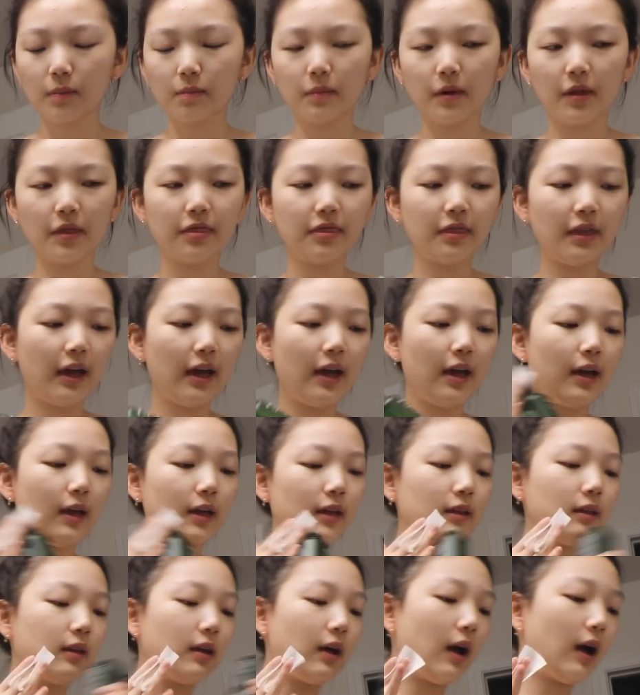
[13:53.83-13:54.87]
but
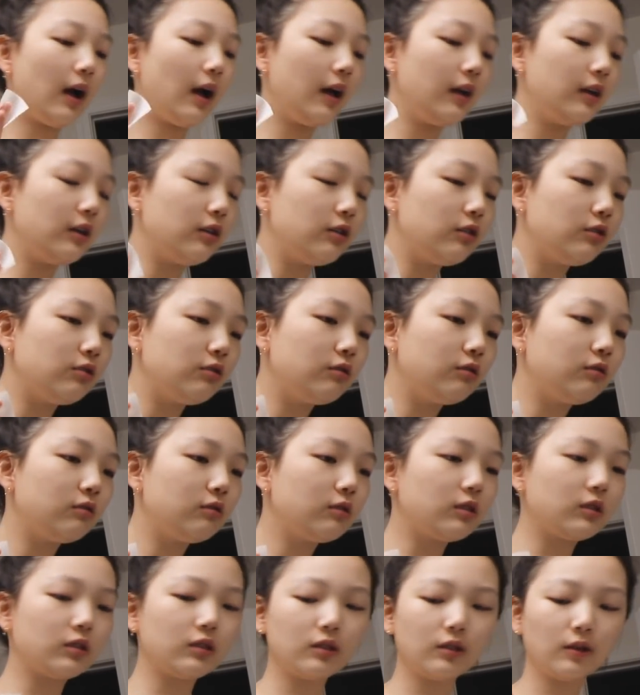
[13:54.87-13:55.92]
then I
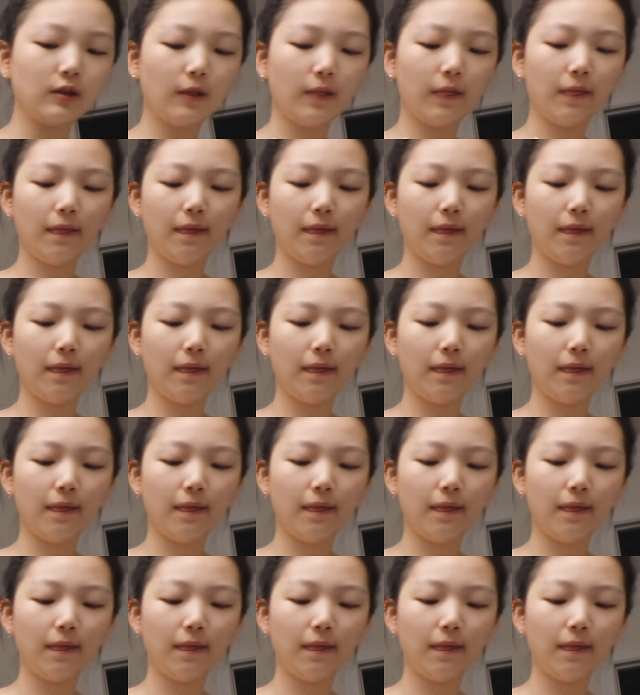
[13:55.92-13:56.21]
use